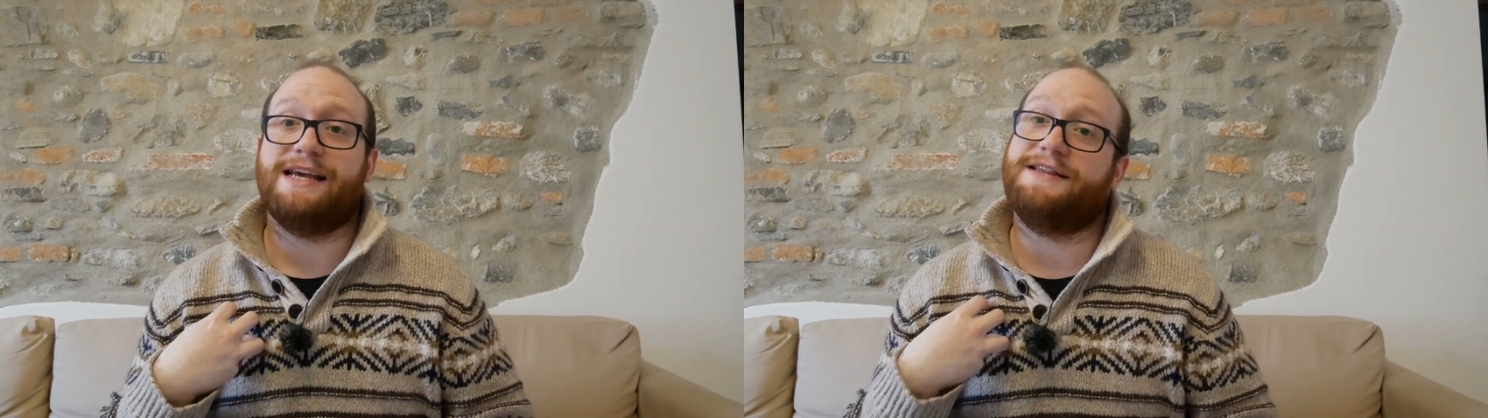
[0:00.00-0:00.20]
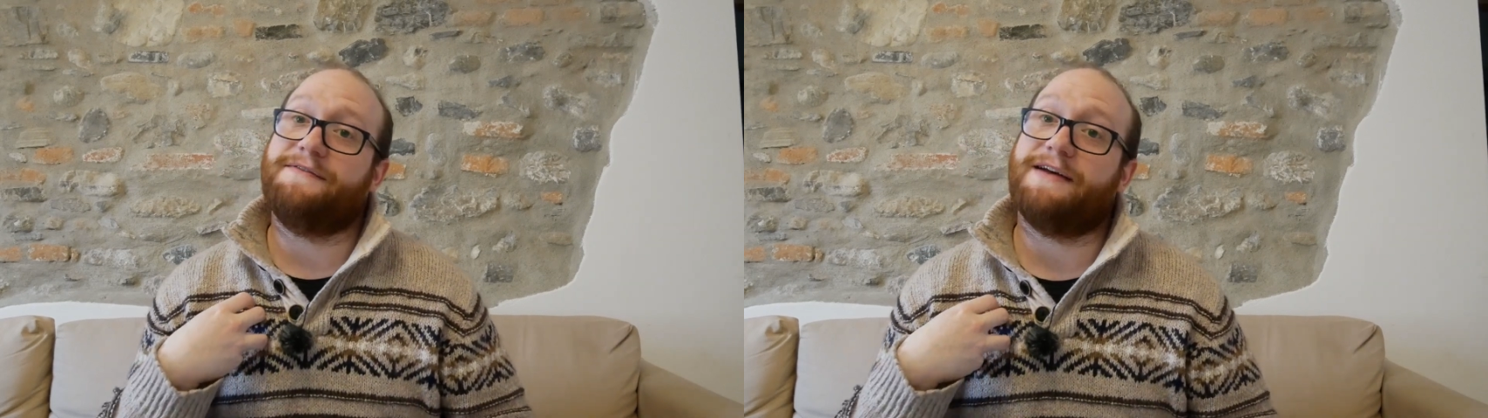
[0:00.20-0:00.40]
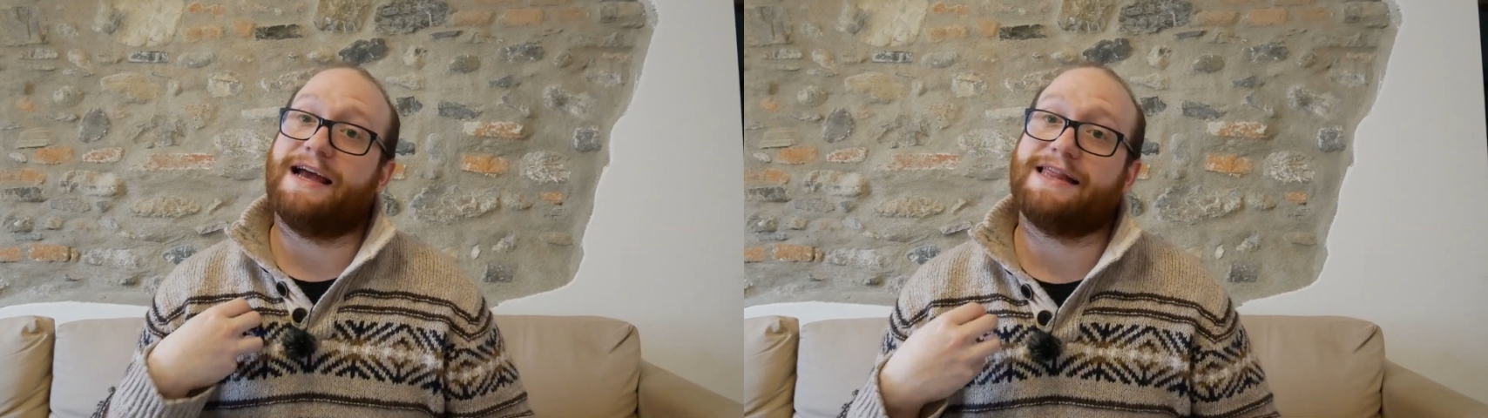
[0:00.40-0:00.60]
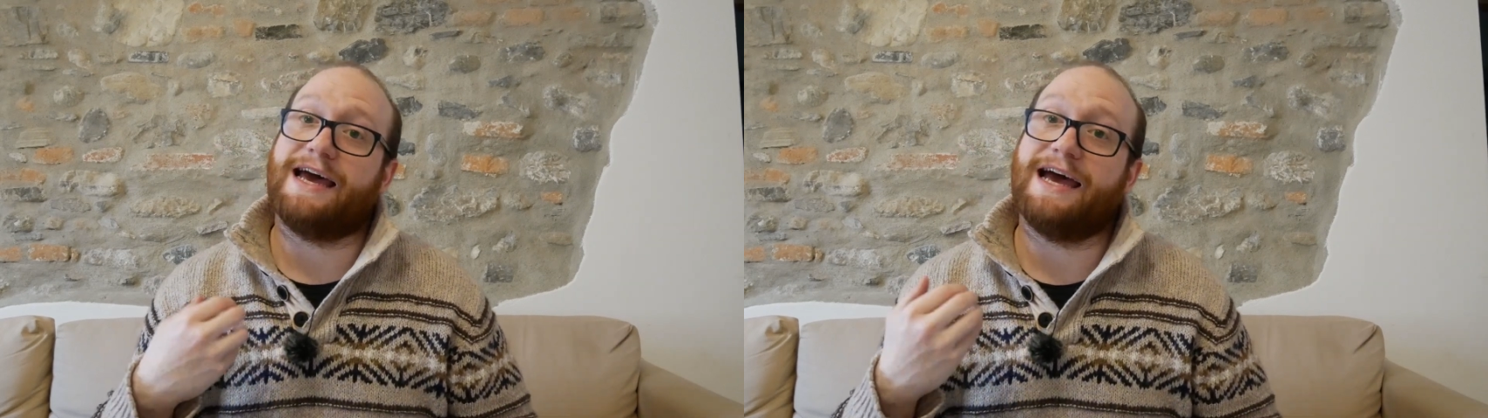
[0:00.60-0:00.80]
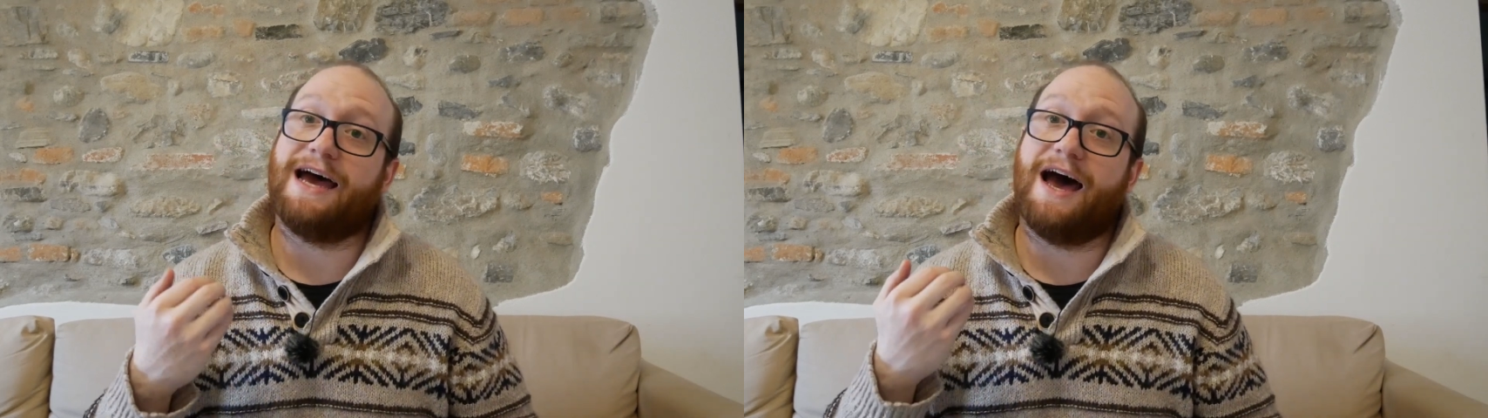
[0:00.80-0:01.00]
is the fact
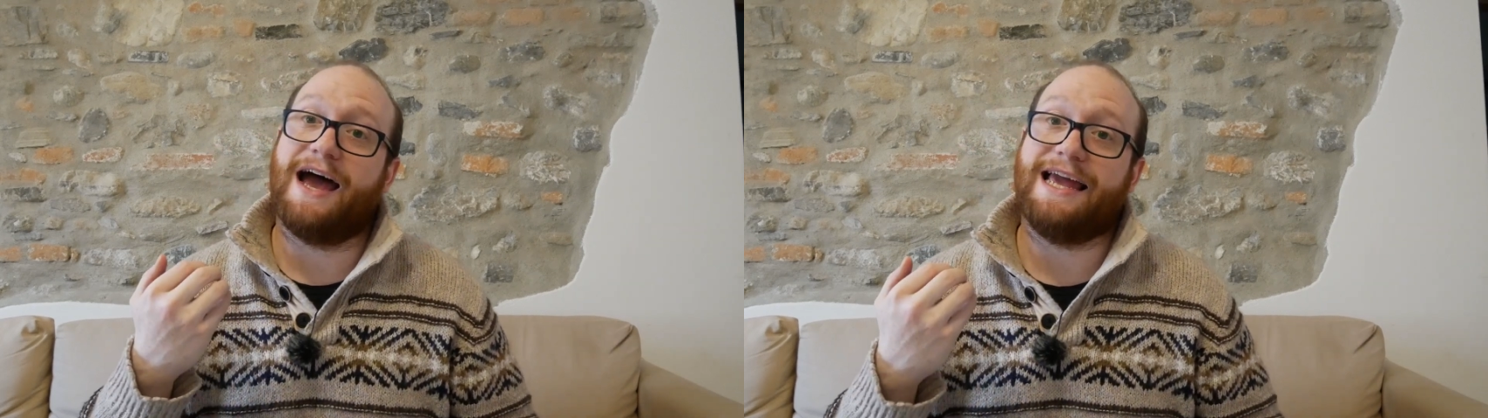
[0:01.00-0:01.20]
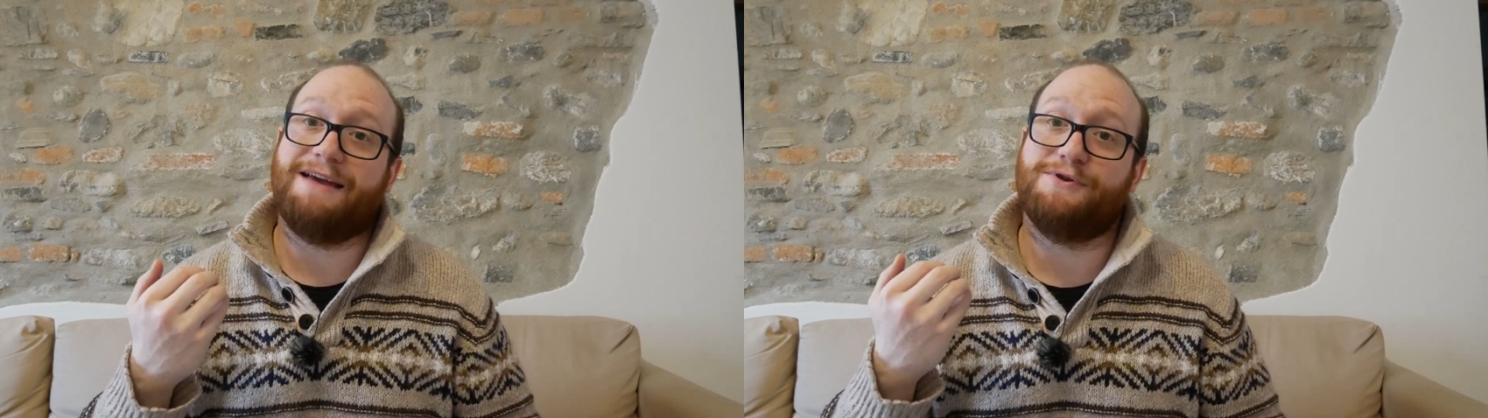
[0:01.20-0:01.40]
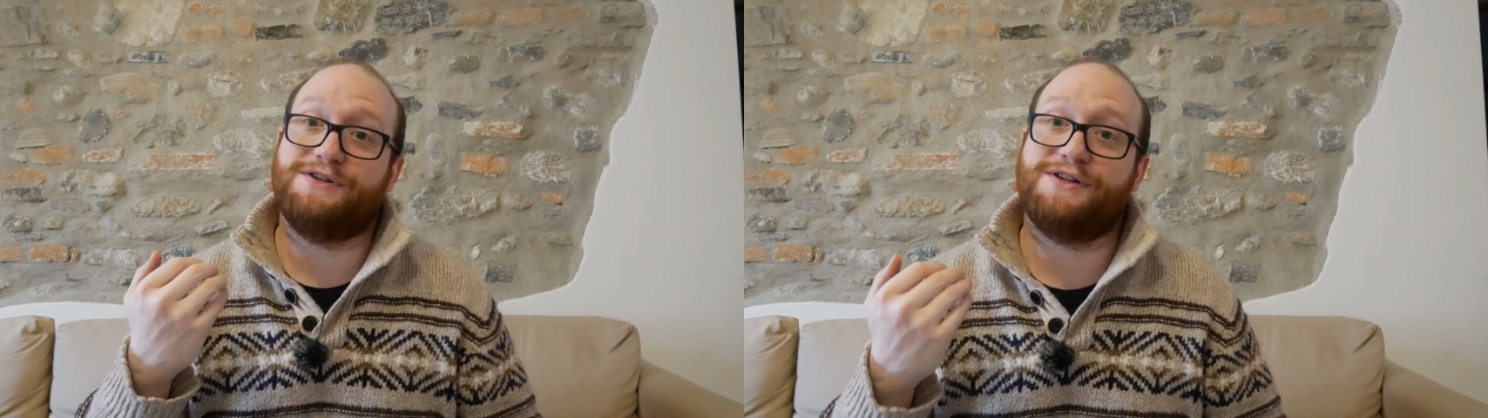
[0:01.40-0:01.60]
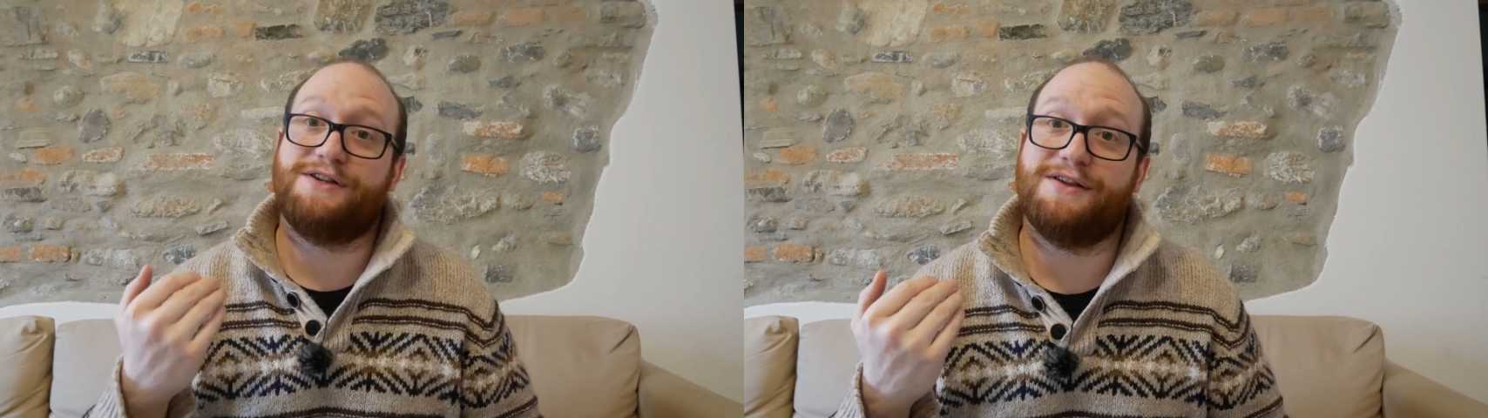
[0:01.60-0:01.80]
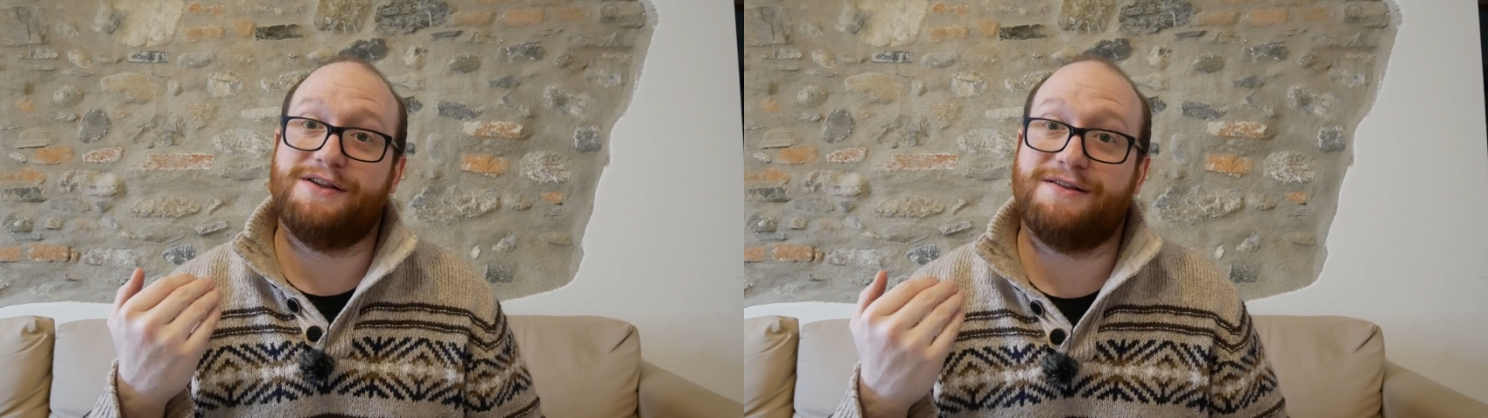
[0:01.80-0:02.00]
that I was